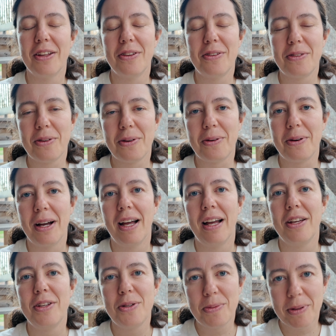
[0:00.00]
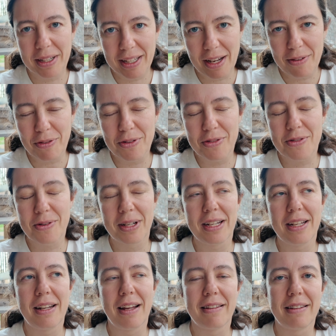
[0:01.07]
So you will get
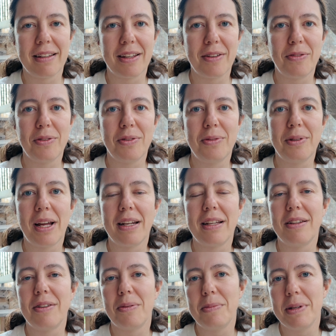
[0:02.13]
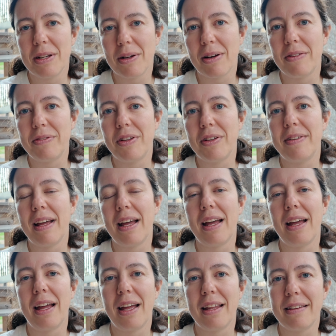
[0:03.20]
frustrated, I think, if you do that in the middle of the
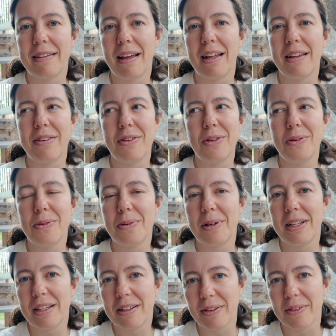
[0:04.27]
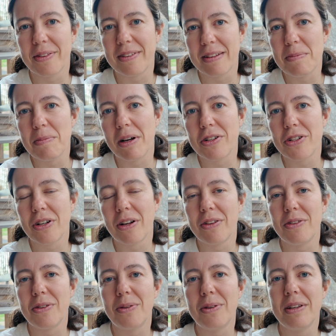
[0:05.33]
day and then you really can't see much
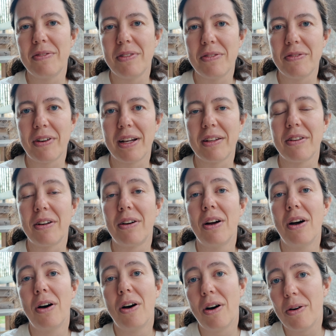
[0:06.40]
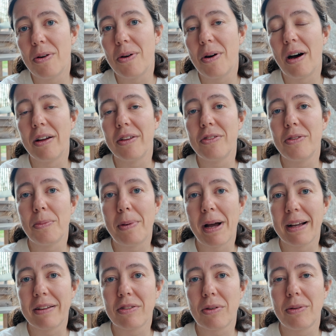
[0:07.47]
on your EV Finder or on your
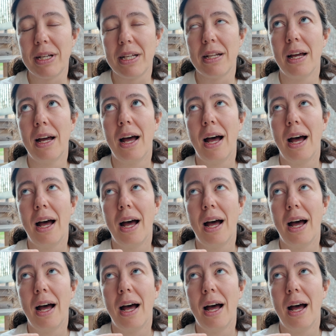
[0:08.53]
back screen.